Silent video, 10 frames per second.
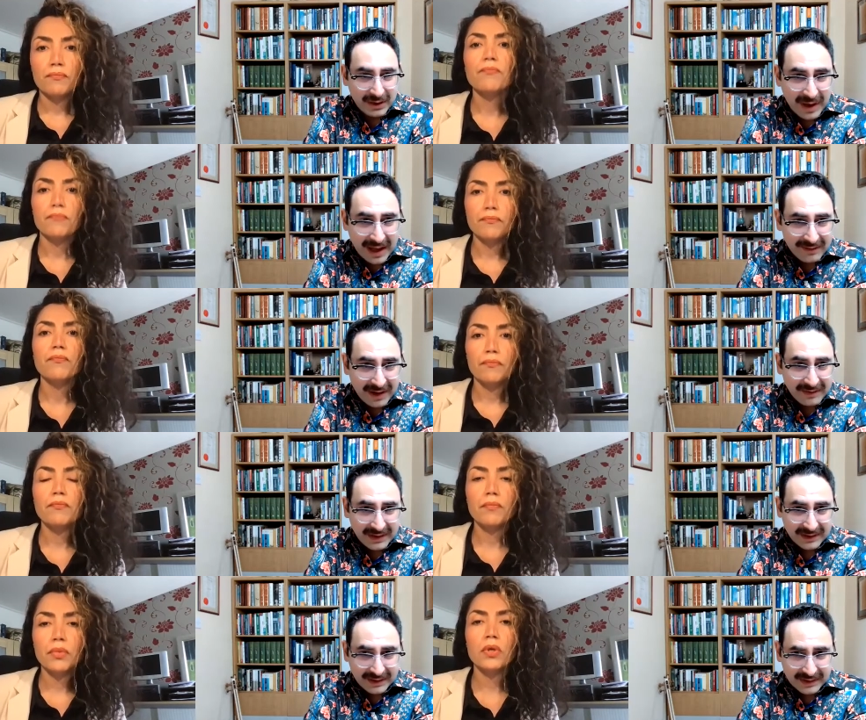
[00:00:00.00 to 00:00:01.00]
Speaker 1: and you have
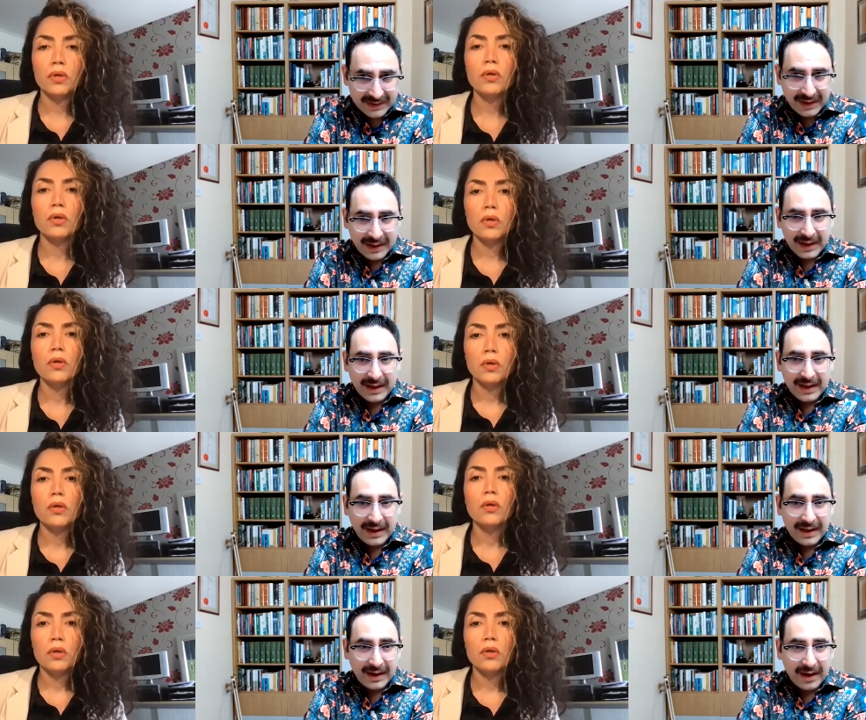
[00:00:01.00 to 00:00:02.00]
evidence
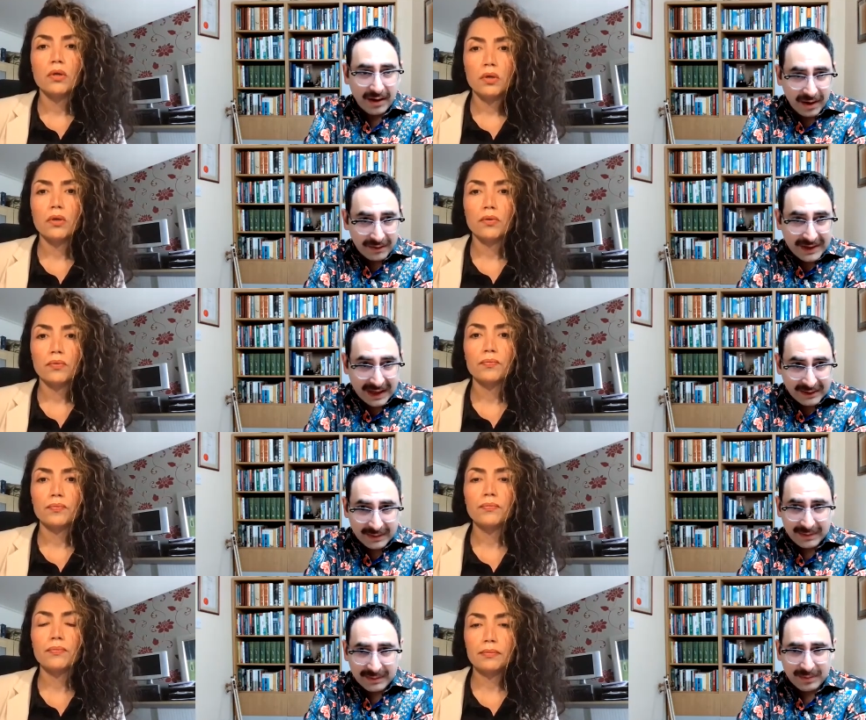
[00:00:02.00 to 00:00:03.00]
uh, of that
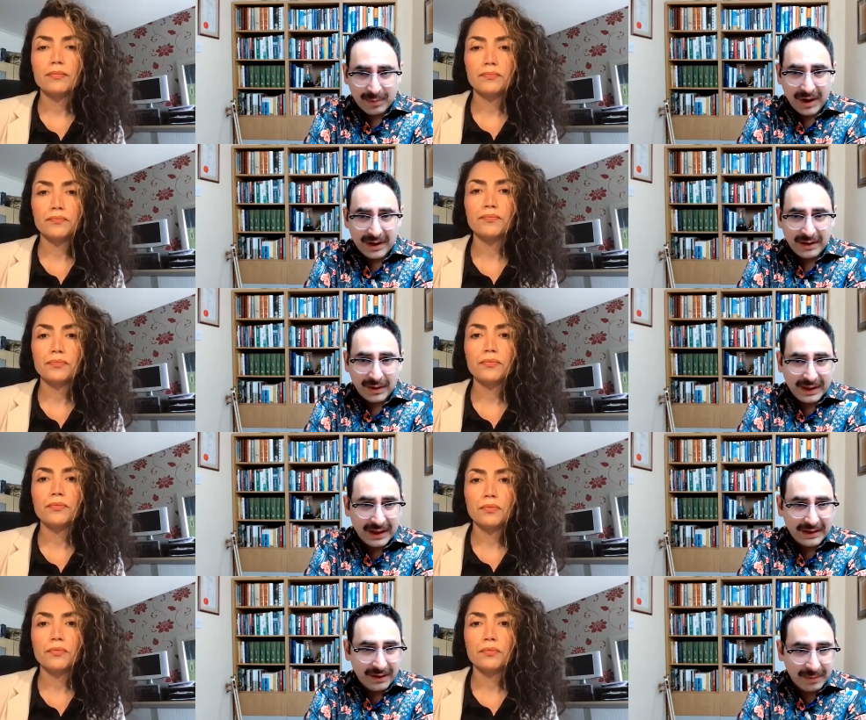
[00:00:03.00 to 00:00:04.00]
by looking
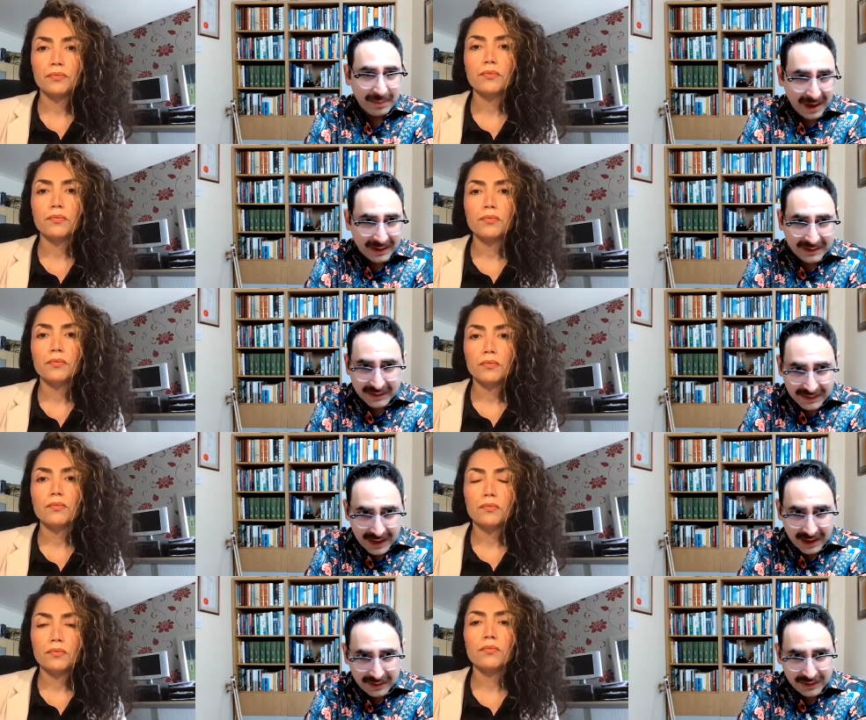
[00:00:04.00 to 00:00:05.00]
at the past
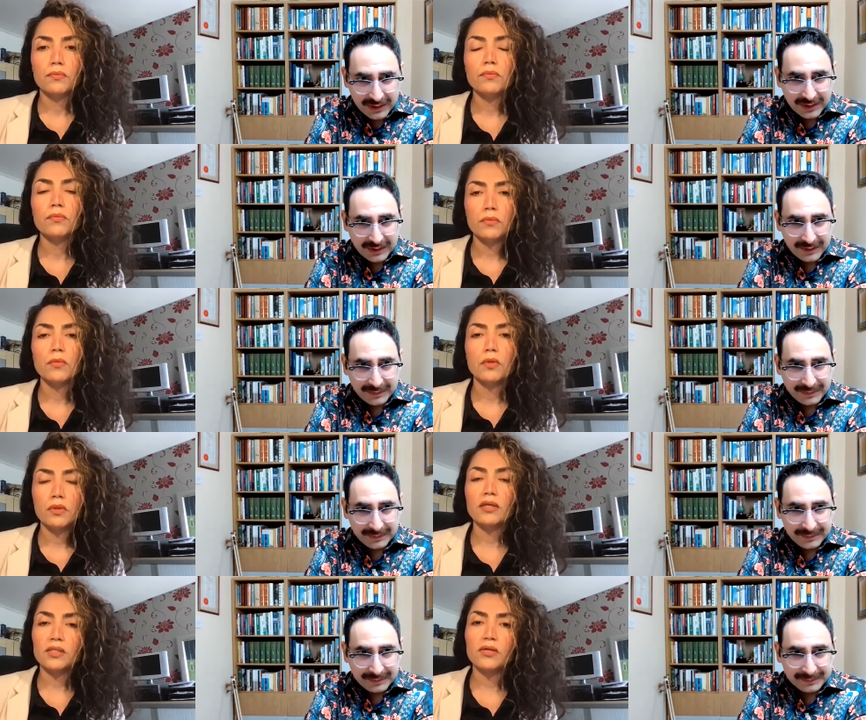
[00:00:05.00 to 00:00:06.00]
research.
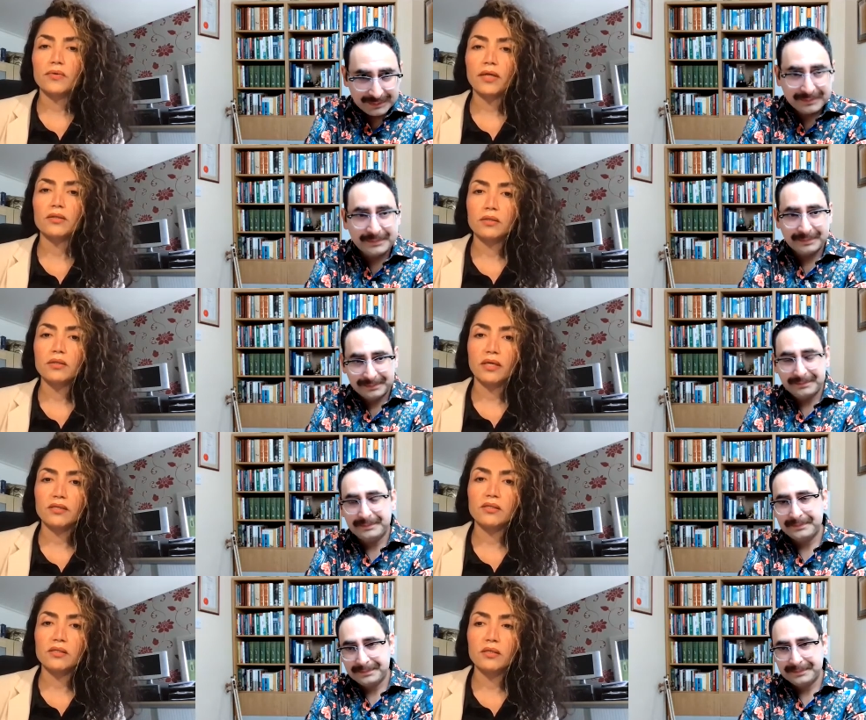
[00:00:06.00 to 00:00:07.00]
Speaker 2: That is correct.
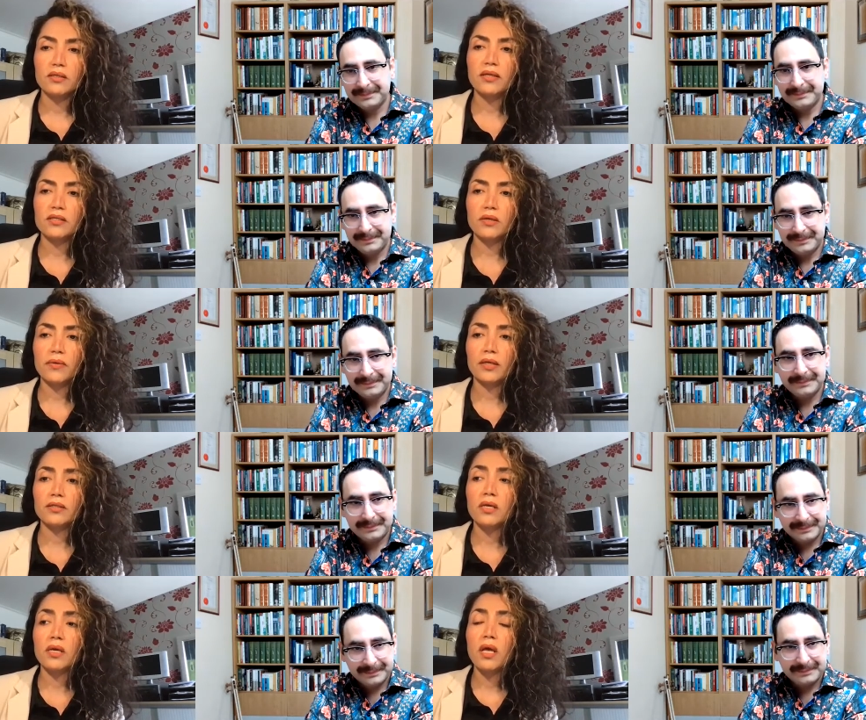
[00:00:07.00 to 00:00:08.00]
Yes, that is correct.
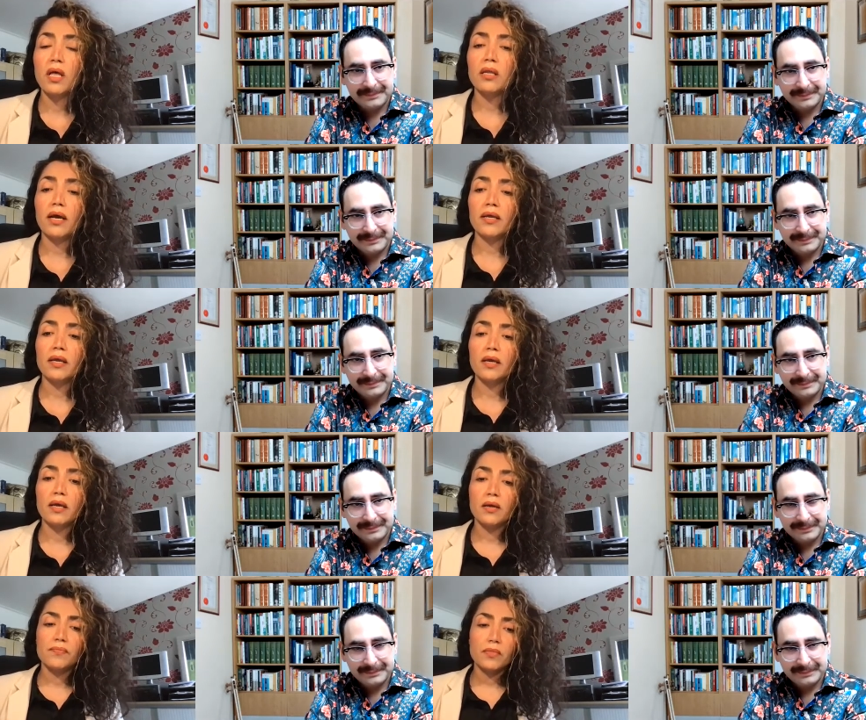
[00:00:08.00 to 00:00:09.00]
Like
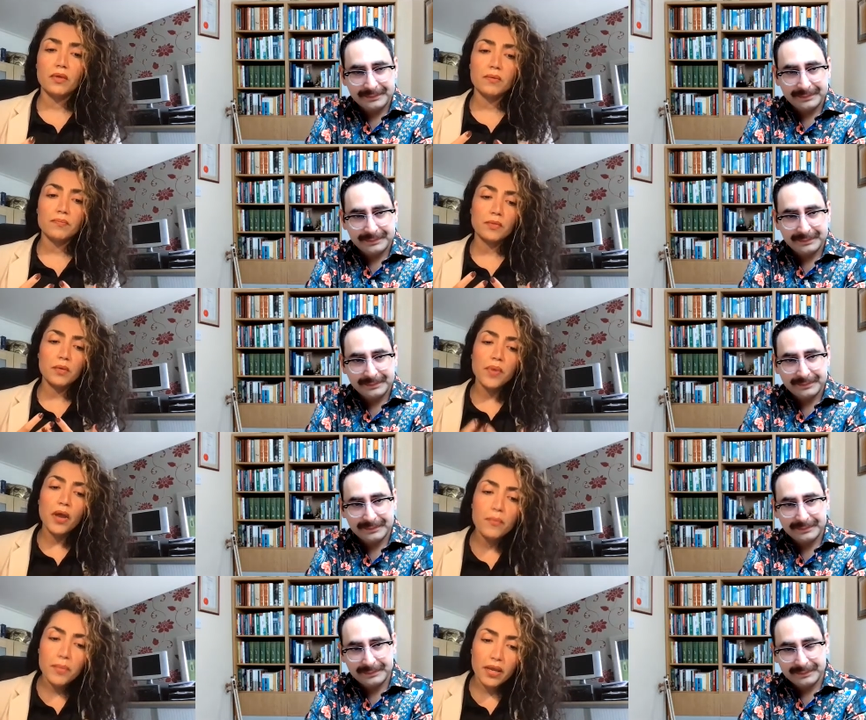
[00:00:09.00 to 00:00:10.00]

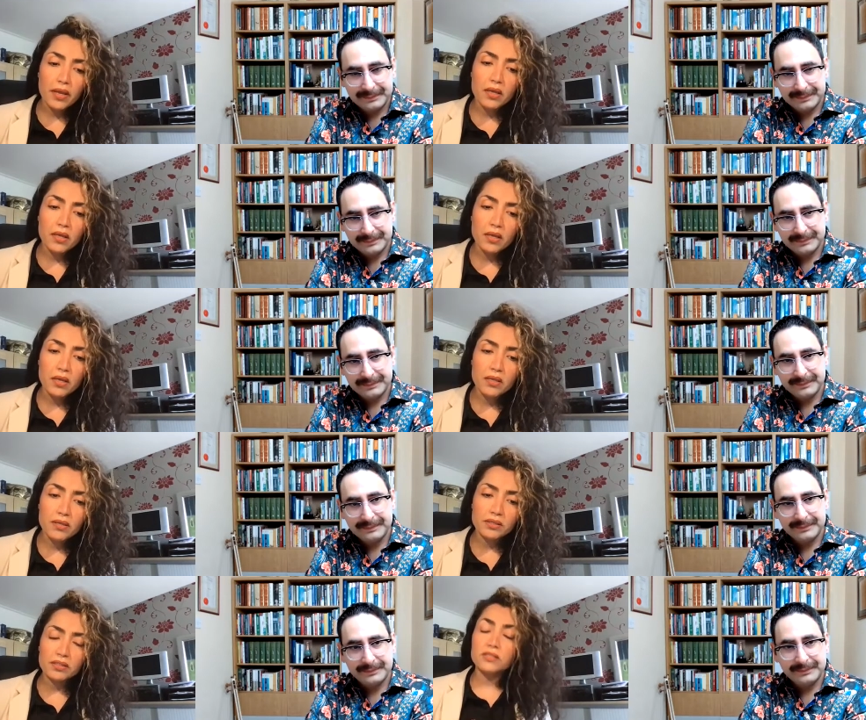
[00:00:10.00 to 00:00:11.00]
compare me
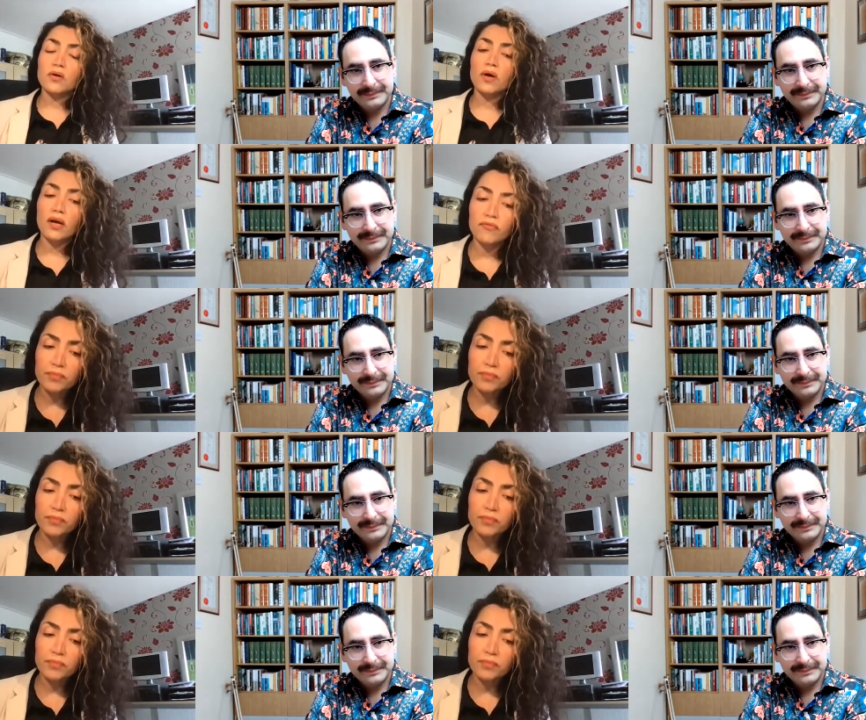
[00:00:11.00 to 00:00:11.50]
that does not have